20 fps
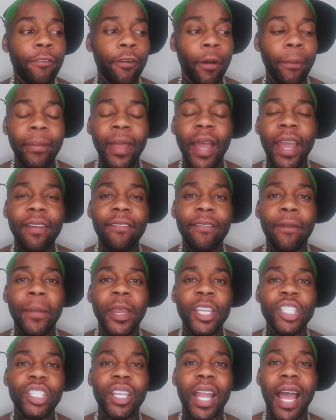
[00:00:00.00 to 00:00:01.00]
From that
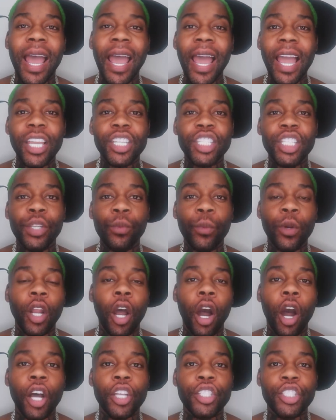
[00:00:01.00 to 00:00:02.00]
information, I actually want
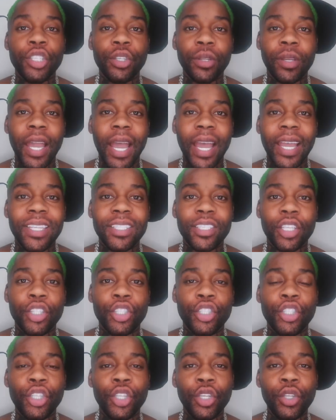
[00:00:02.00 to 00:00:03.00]
to ask you guys,
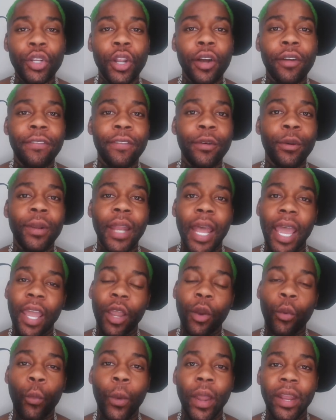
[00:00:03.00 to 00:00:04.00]
do you not feel
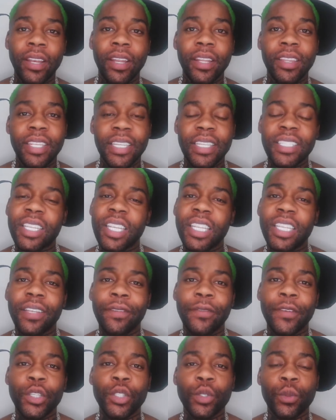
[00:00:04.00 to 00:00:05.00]
like when these
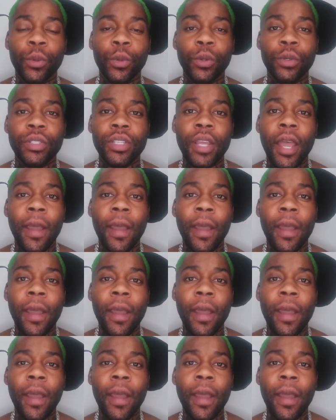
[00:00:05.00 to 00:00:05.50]
individuals